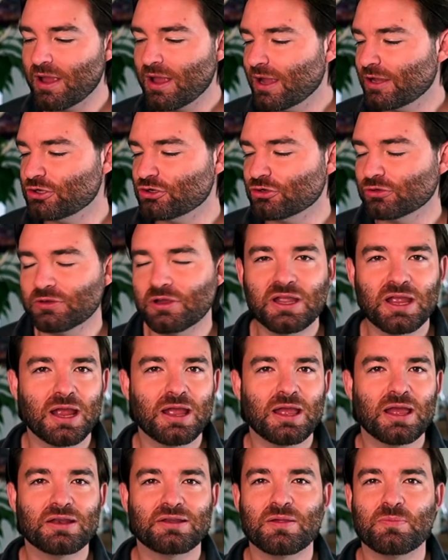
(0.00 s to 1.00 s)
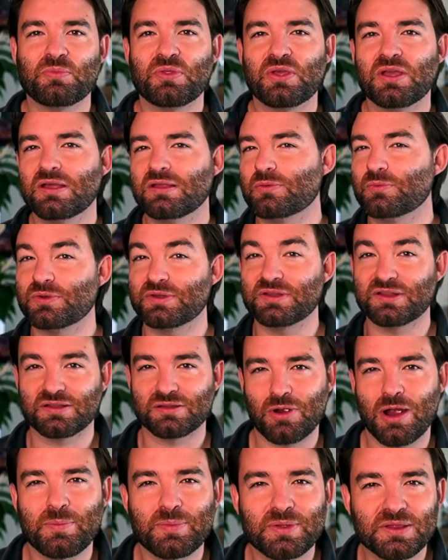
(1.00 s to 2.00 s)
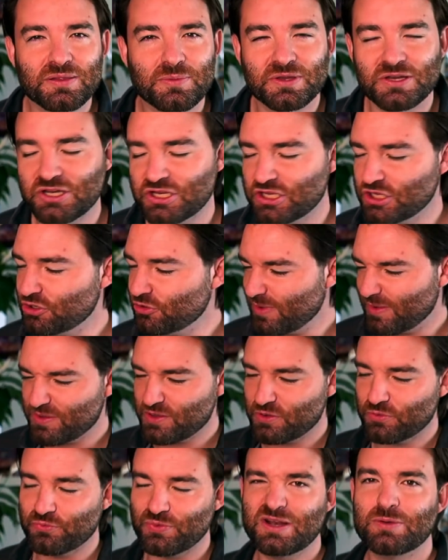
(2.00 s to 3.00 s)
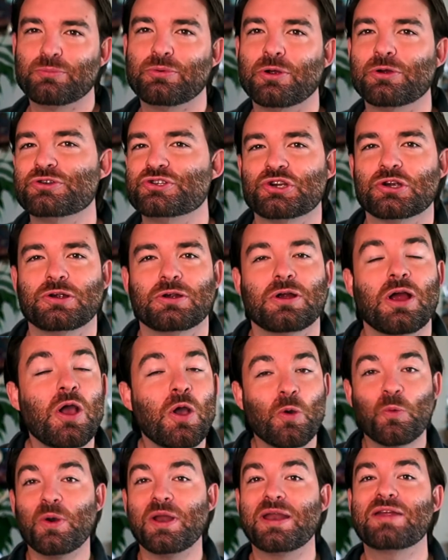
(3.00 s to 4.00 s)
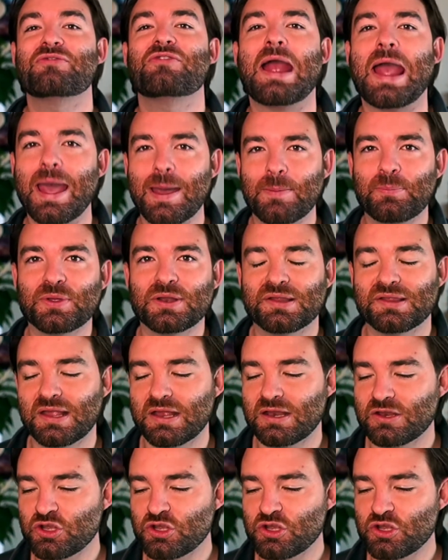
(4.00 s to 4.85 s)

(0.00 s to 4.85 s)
and you're looking at something, someone's describing something to you, maybe you read a brochure, whatever happens, and